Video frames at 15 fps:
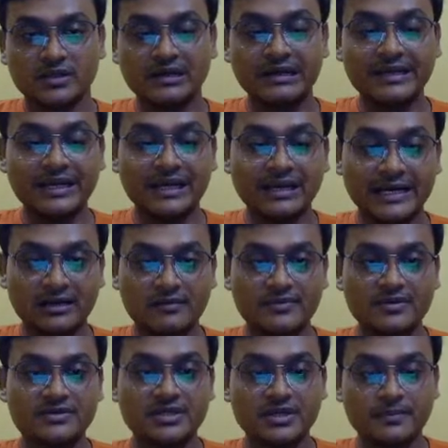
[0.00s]
Clear light of
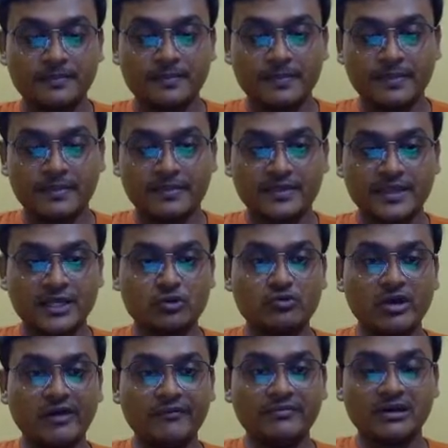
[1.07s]
the day. Then
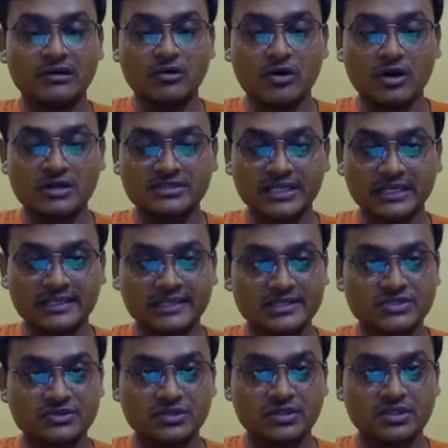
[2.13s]
you have that long
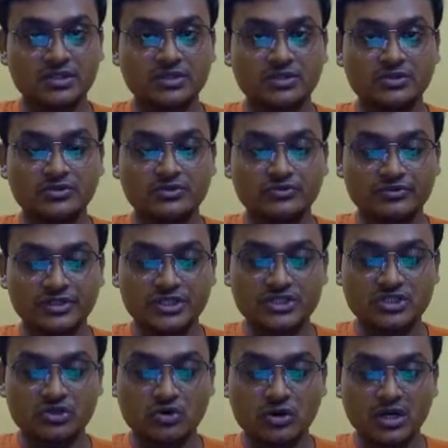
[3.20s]
silence. Okay. It
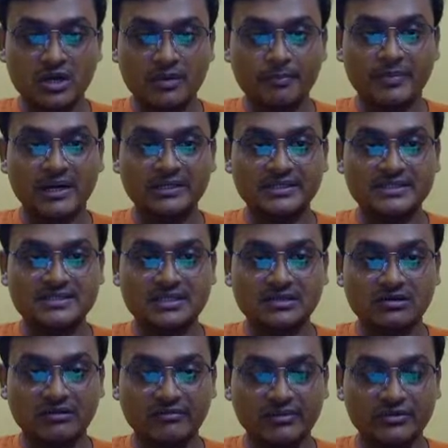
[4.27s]
is not a
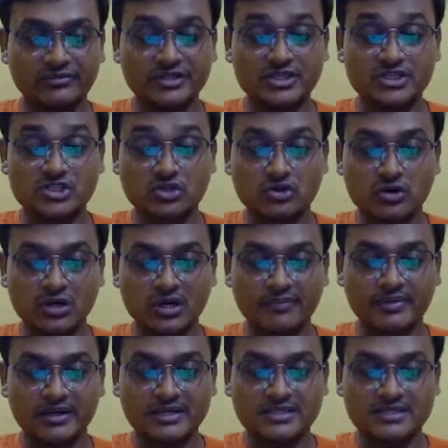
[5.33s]
partisan novel. It is not a
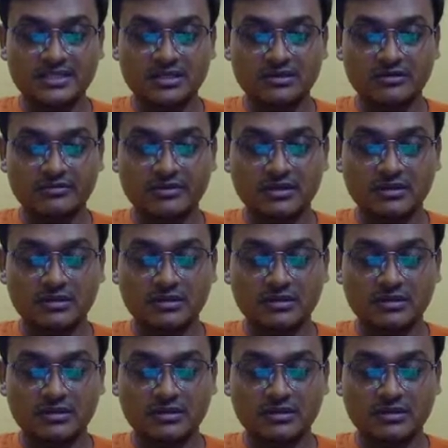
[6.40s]
partisan novel.